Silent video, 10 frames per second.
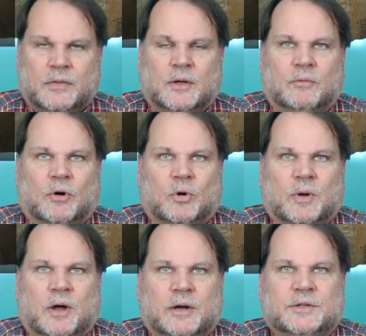The aroma
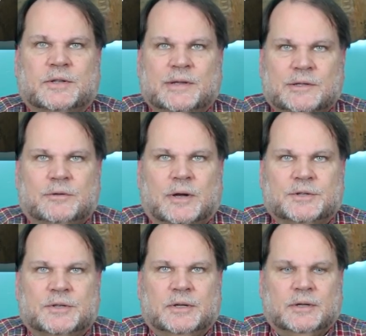on it's
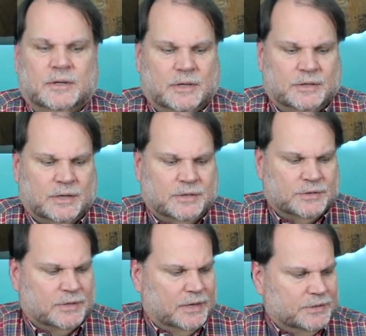interesting. It
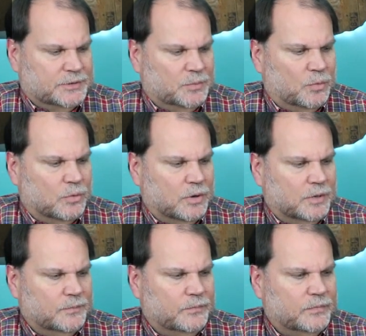just has
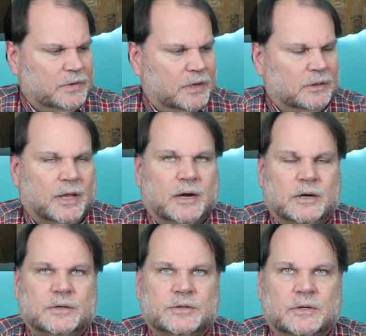more, you know,
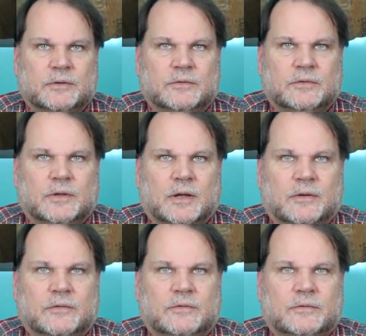layers
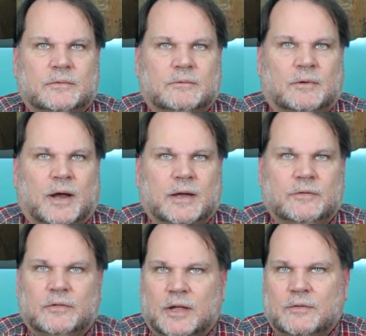of rye
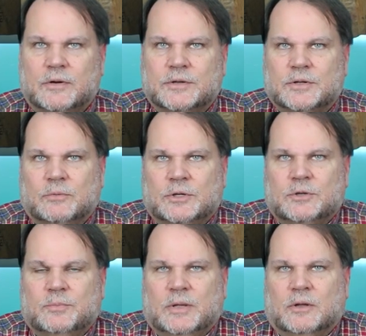flavors of what
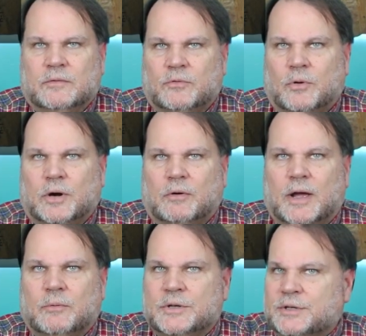you'd be looking for in a
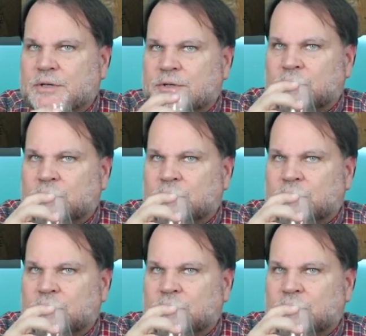rye whiskey.